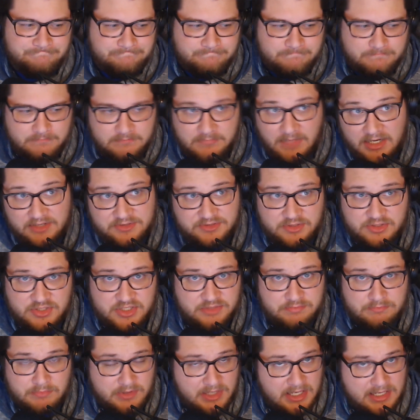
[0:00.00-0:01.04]
I also
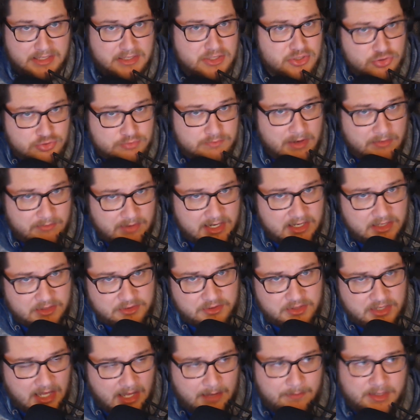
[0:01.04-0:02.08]
I use my regular
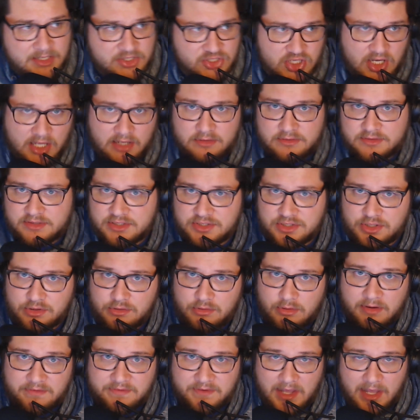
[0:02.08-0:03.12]
gaming channel to show
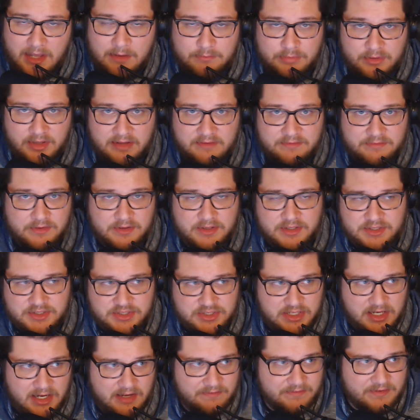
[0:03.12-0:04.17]
you off gameplay footage.
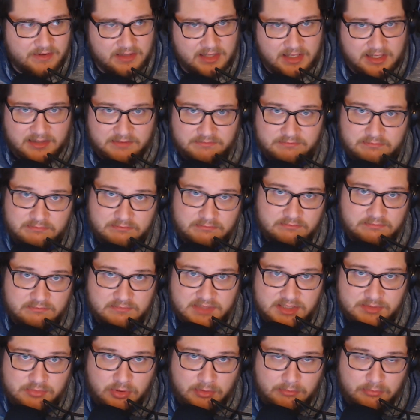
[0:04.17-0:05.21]
I feel like
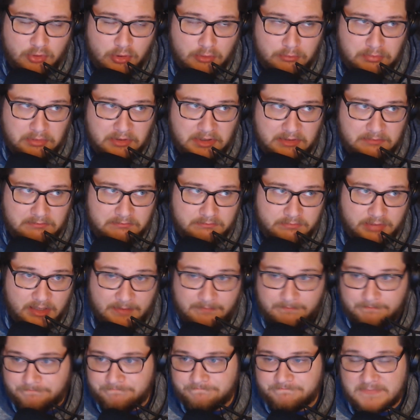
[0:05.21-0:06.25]
more appropriate. But
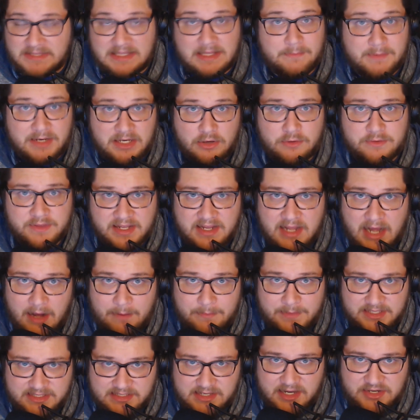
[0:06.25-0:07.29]
let me know in the
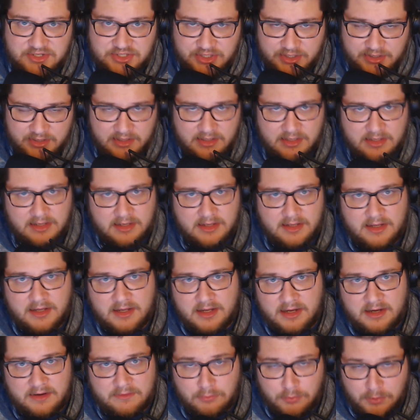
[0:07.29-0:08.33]
comment section
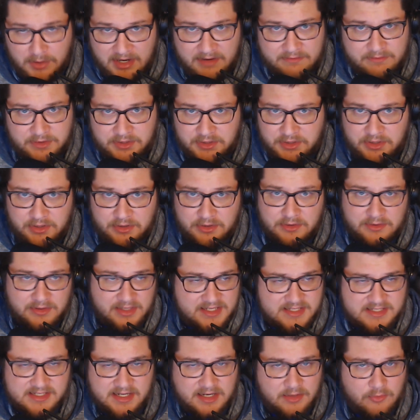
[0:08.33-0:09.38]
of whatever you're
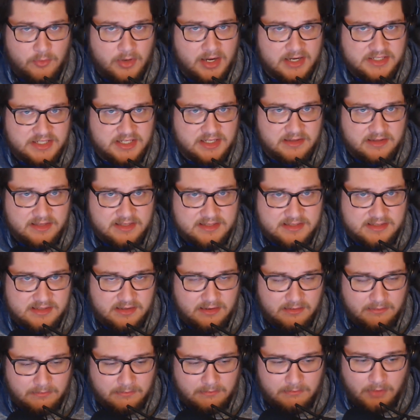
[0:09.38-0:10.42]
listening, watching this
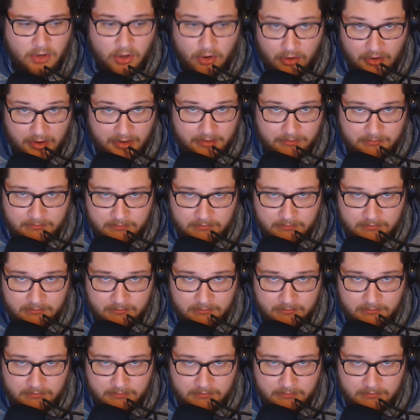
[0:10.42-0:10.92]
on.